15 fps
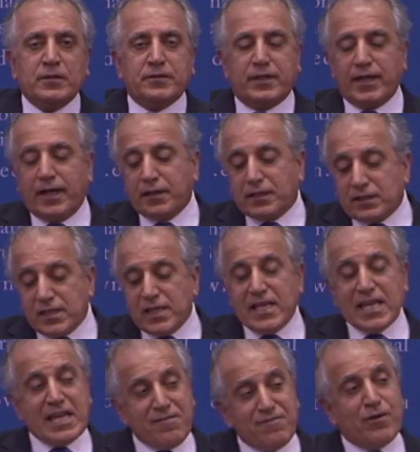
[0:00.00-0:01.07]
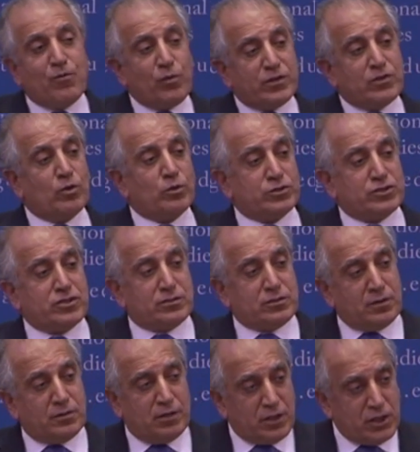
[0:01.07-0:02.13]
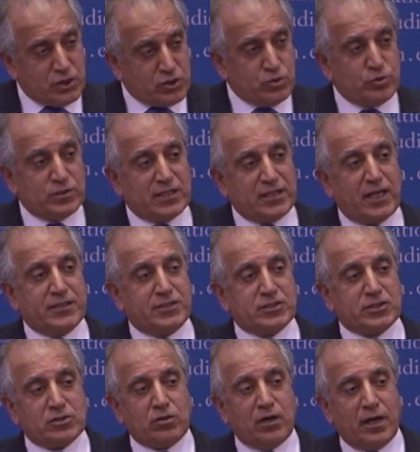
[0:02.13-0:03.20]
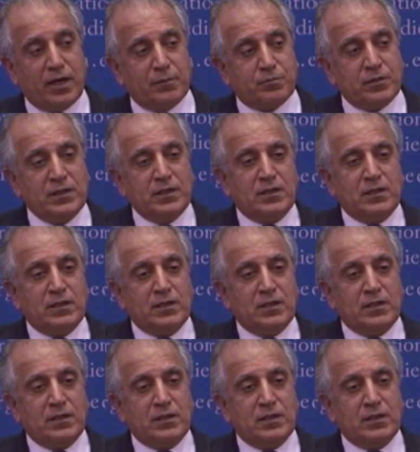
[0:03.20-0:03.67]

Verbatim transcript: that I think even with those issues that I described,